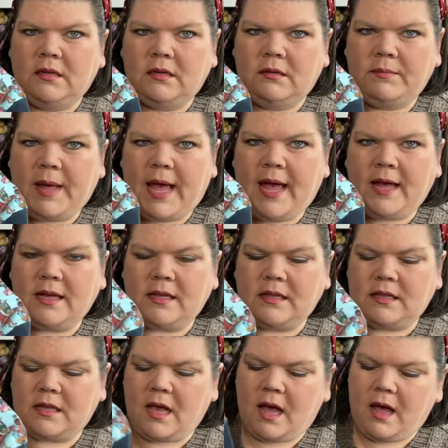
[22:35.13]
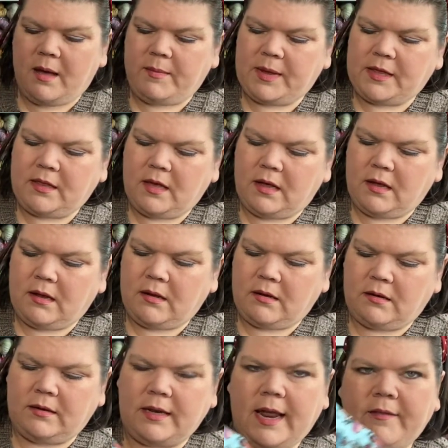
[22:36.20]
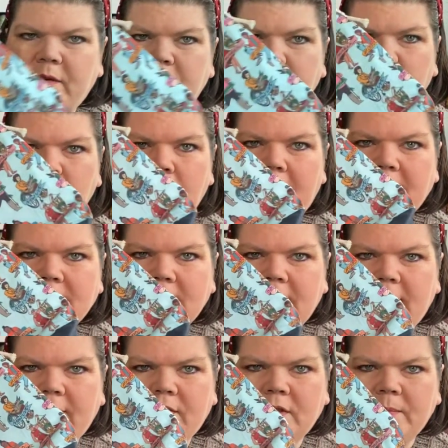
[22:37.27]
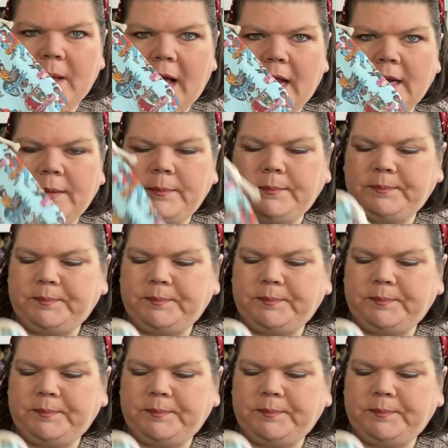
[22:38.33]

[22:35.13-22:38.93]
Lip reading: bags. It's a navy blue waxed canvas bottom.